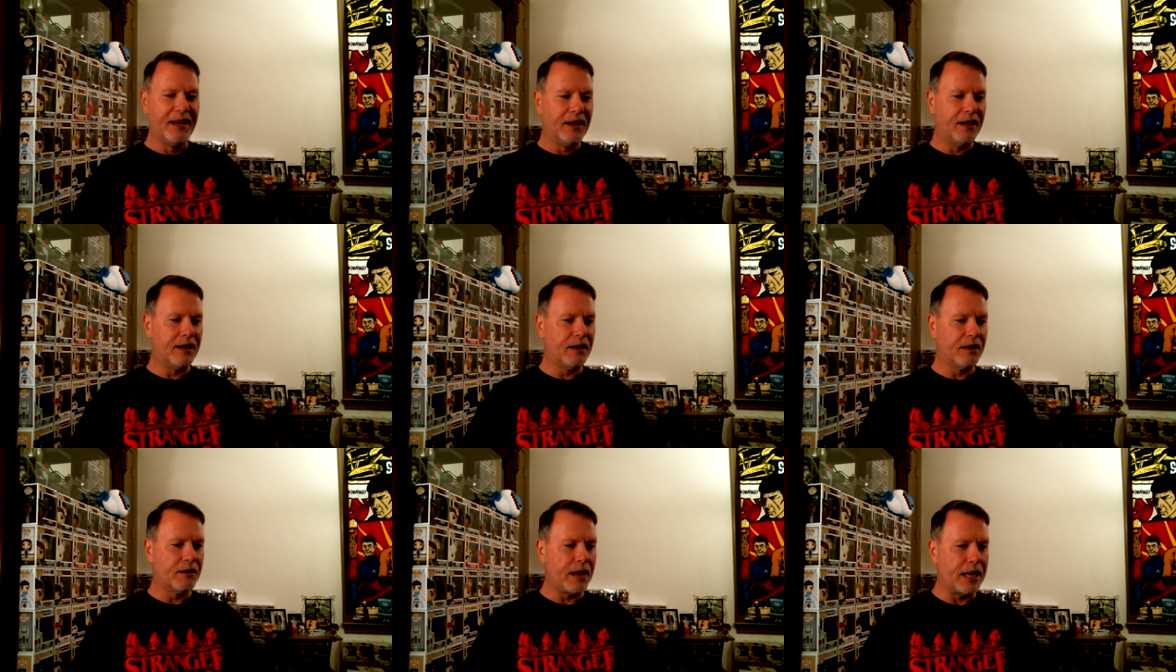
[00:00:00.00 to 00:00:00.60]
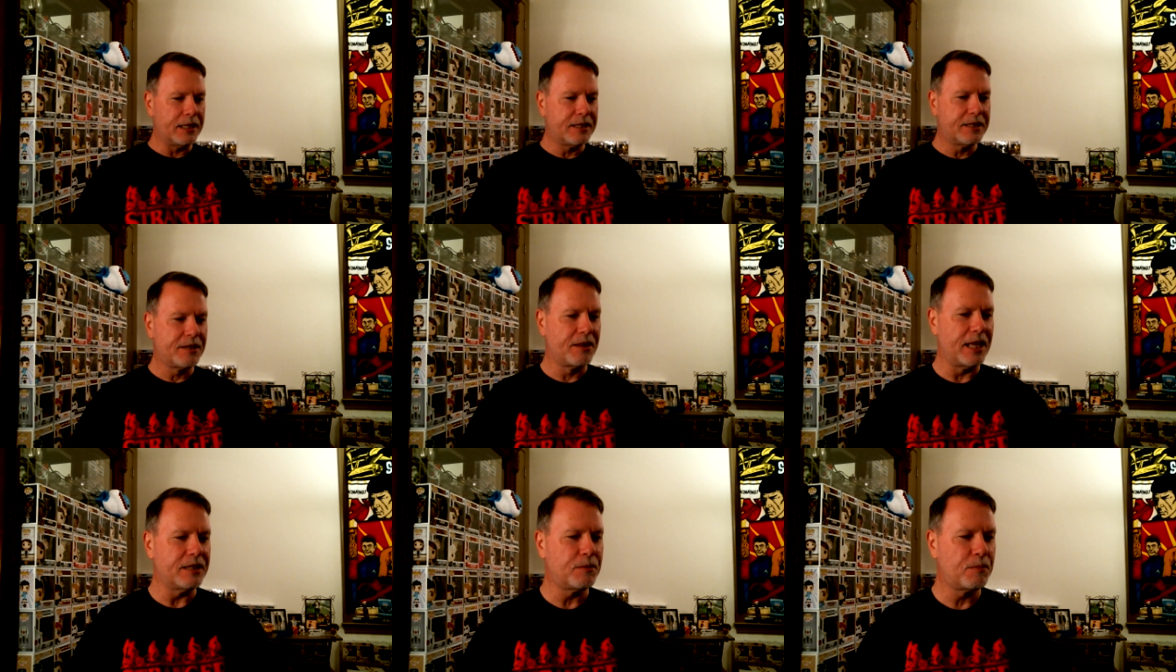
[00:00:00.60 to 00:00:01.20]
All right, so
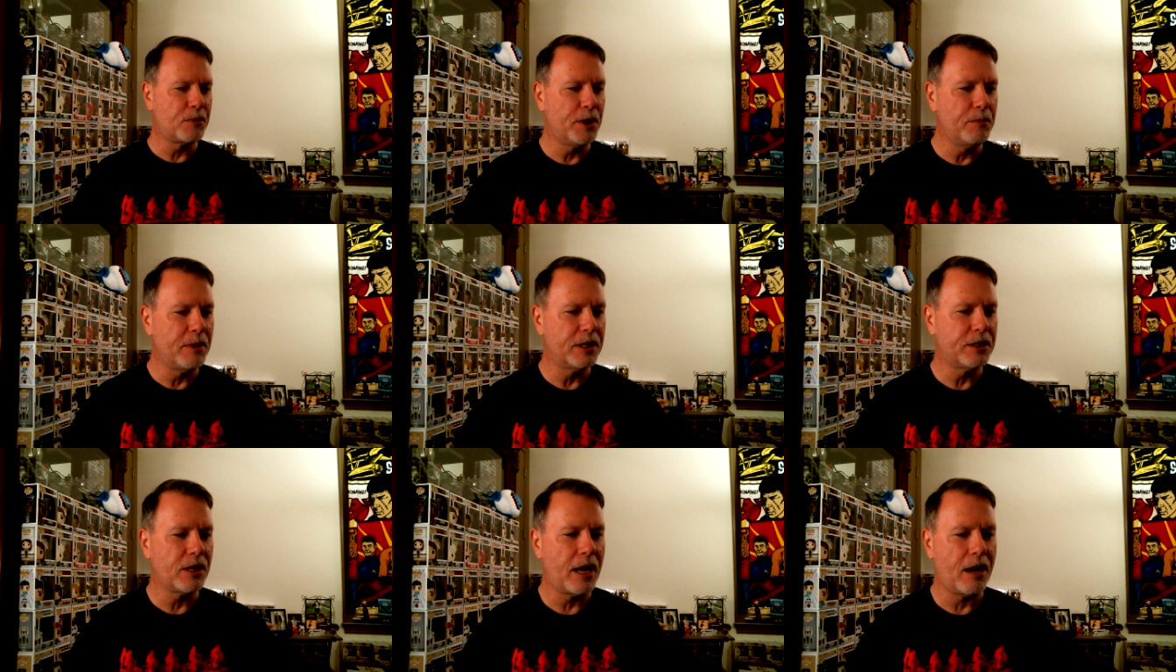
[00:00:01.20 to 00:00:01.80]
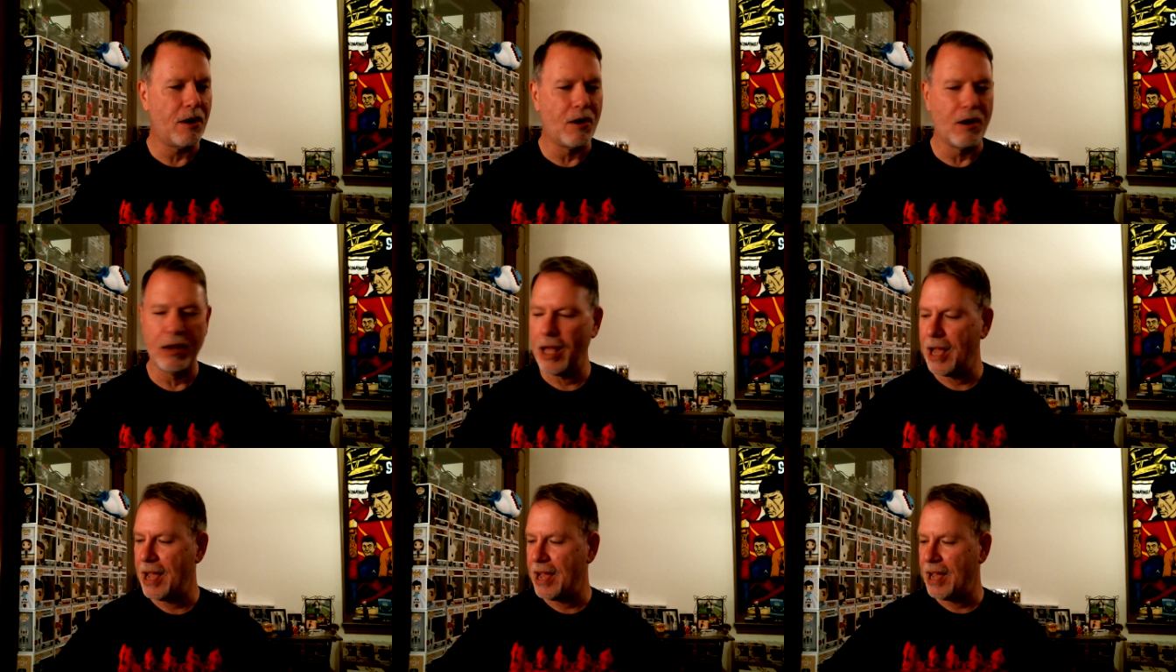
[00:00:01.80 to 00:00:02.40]
that's pretty much all
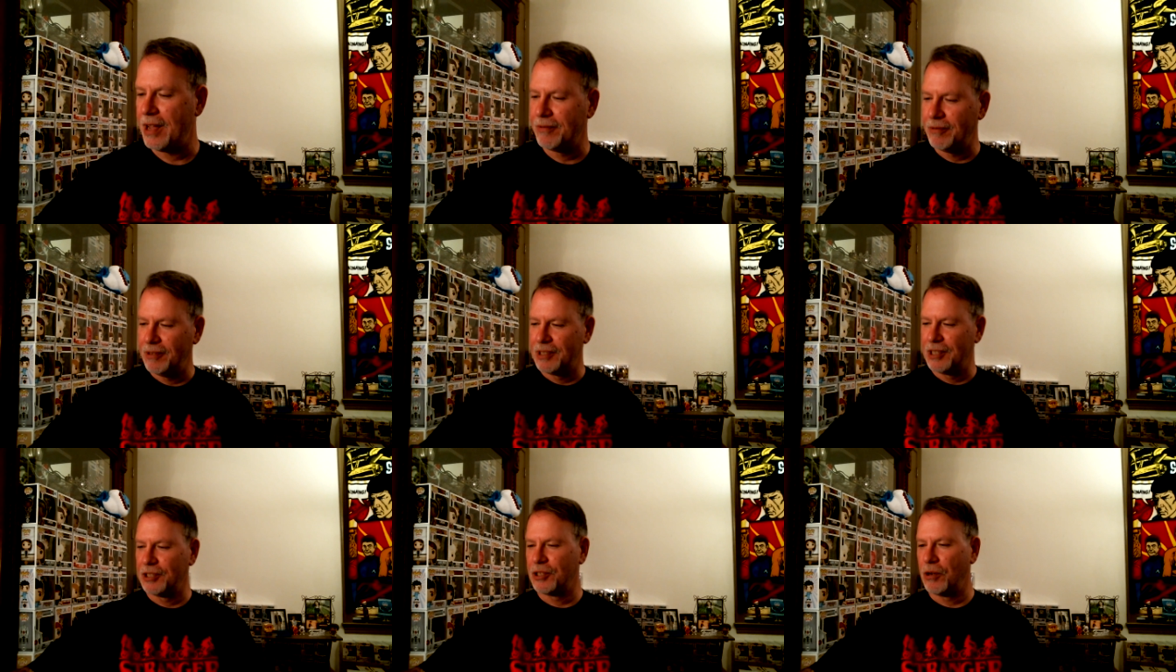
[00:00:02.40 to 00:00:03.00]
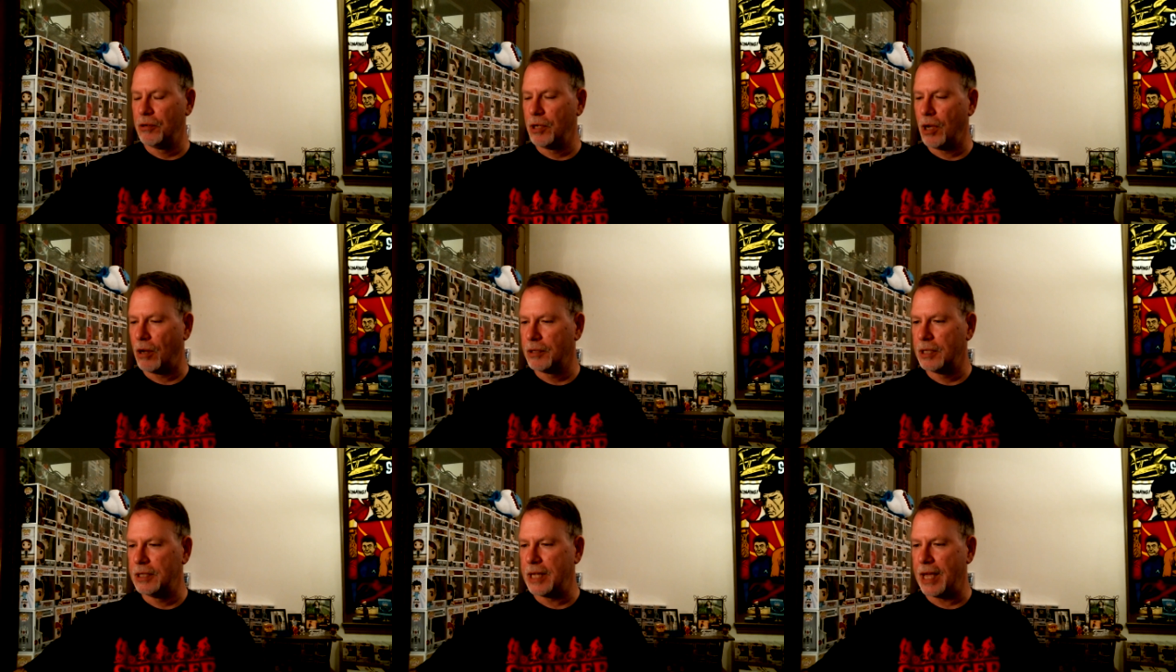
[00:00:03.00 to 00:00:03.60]
I had to show y'all
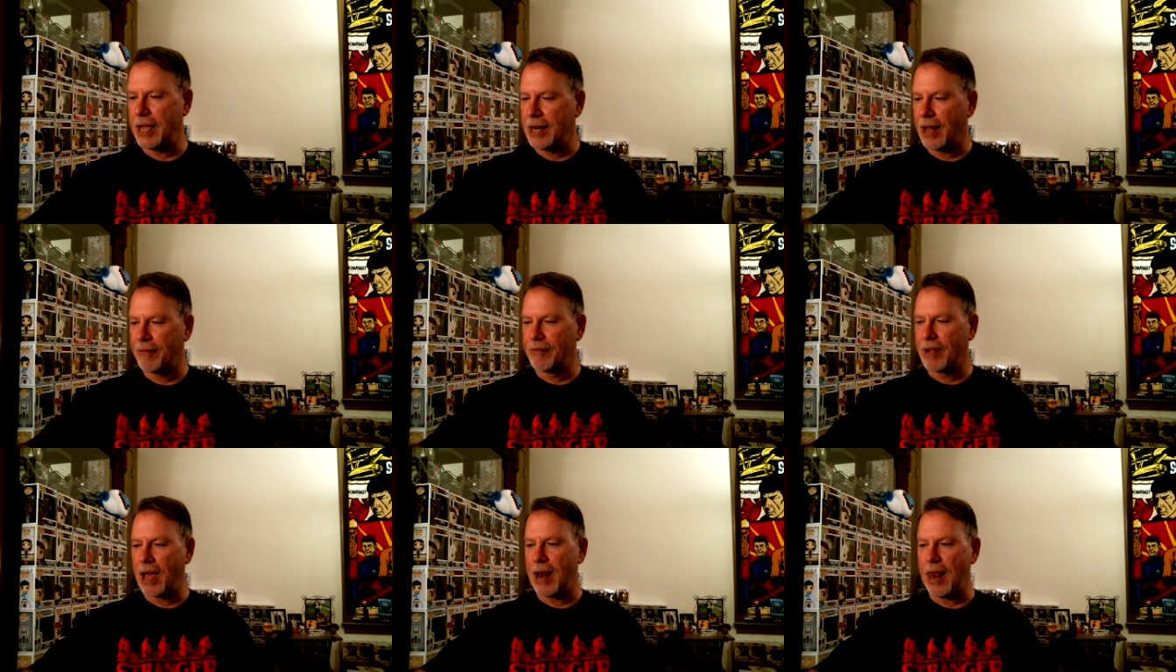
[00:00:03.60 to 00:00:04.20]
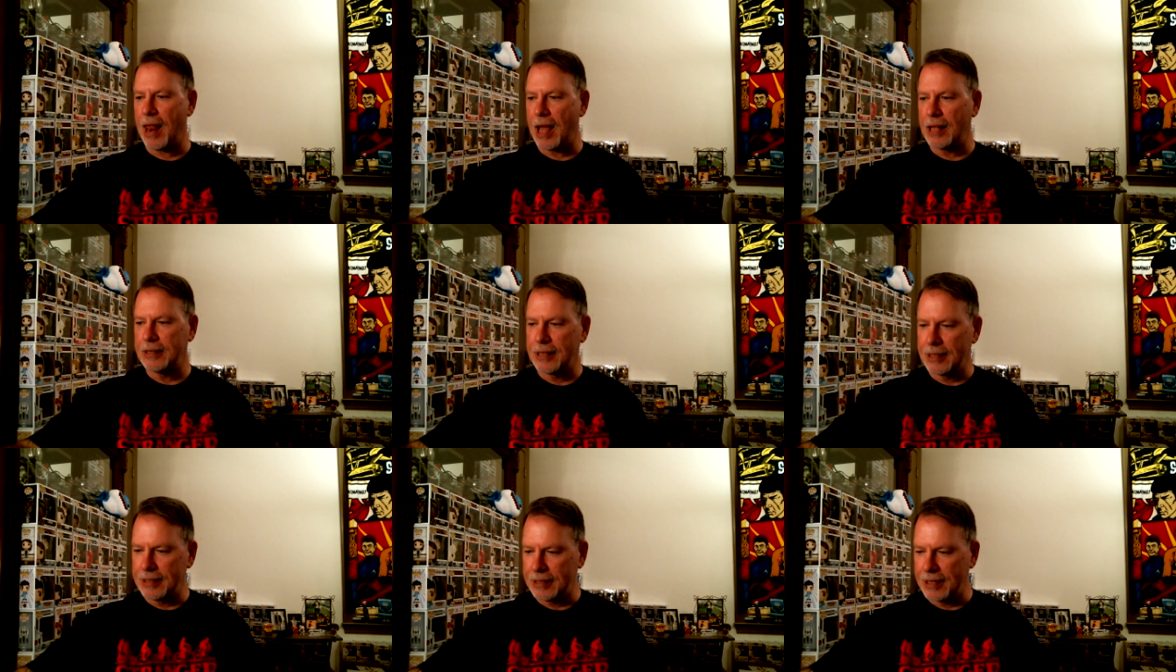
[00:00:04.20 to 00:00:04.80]
today, and I've got
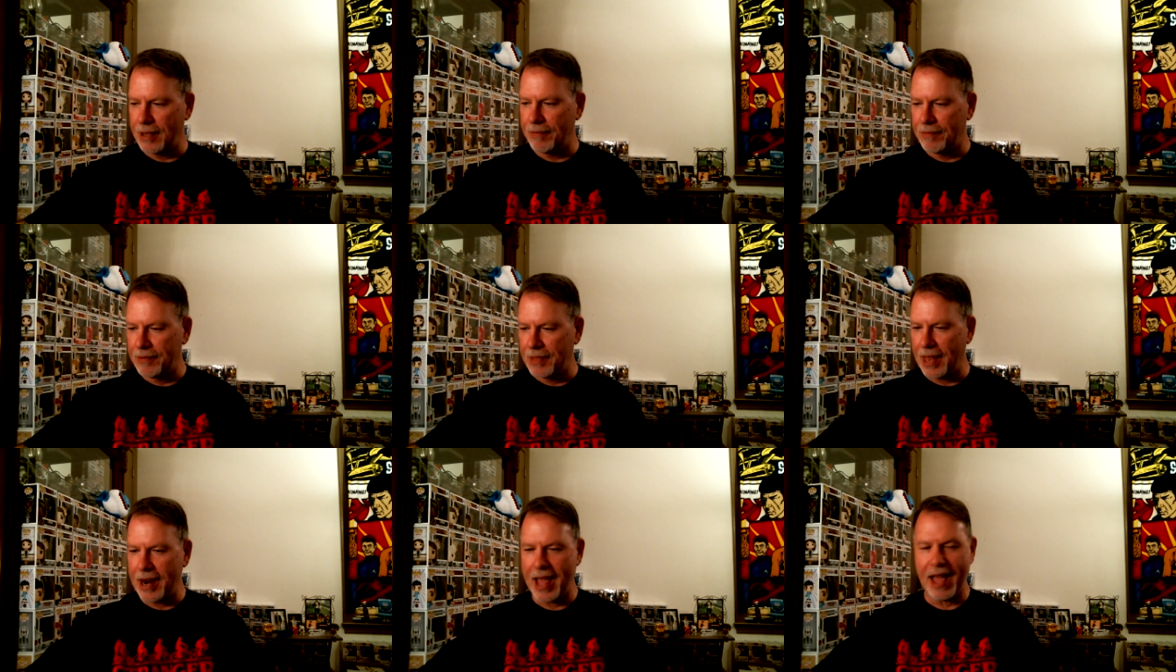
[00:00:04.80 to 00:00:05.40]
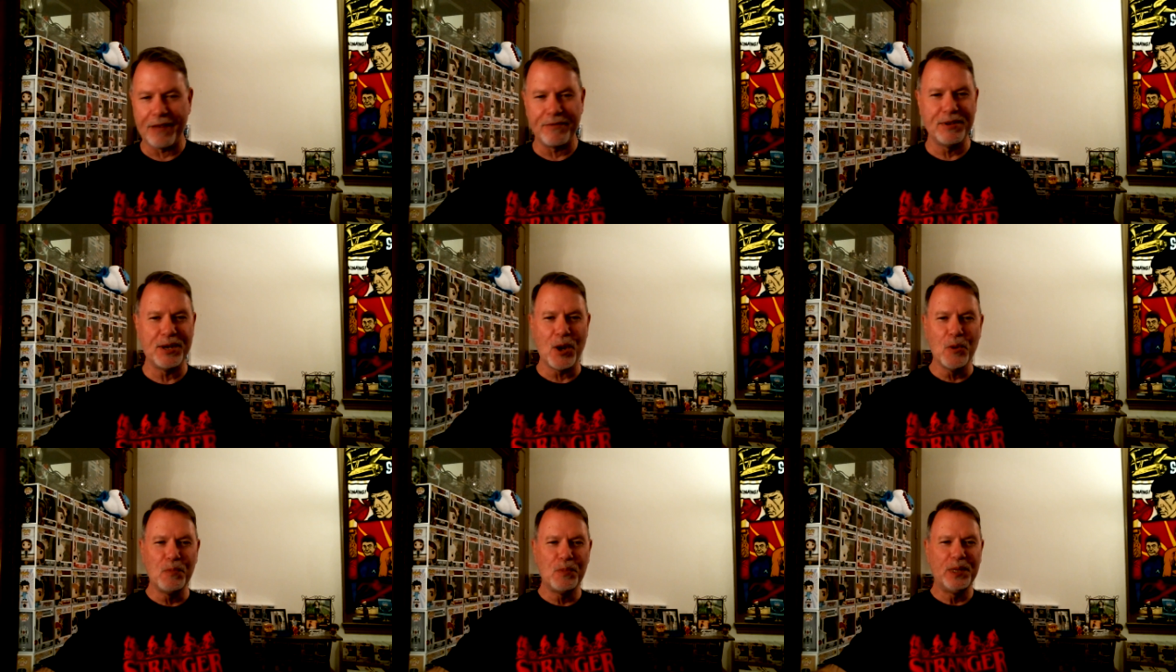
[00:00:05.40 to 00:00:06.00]
lots of stuff that I haven't
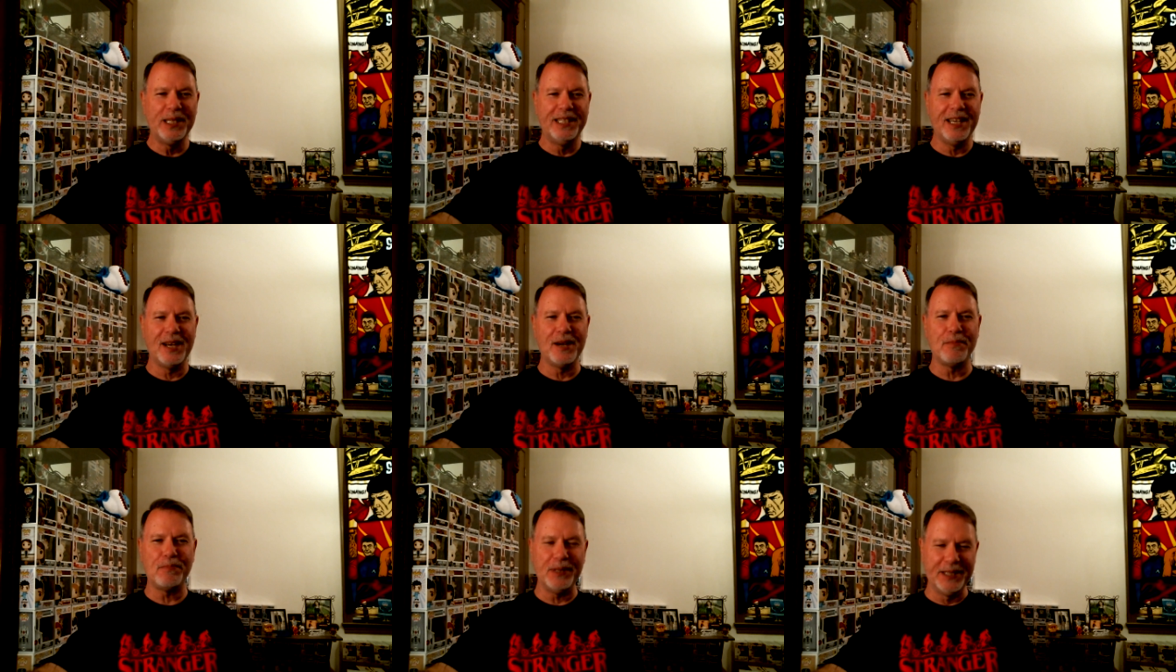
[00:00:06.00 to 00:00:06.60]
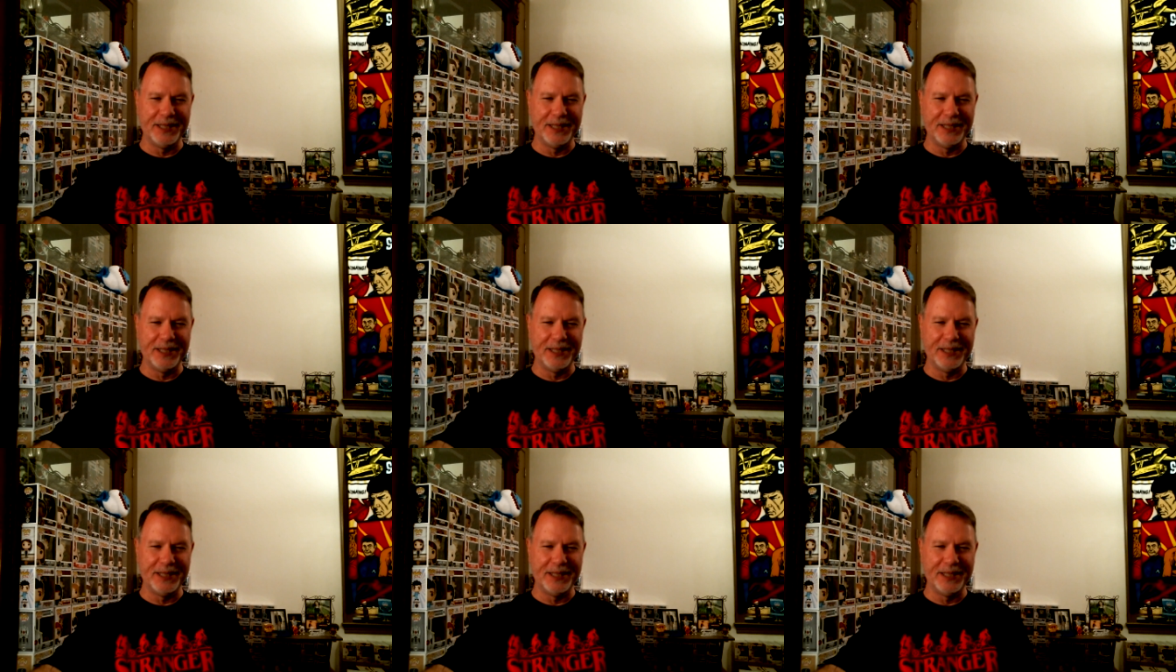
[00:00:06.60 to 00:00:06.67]
opened up.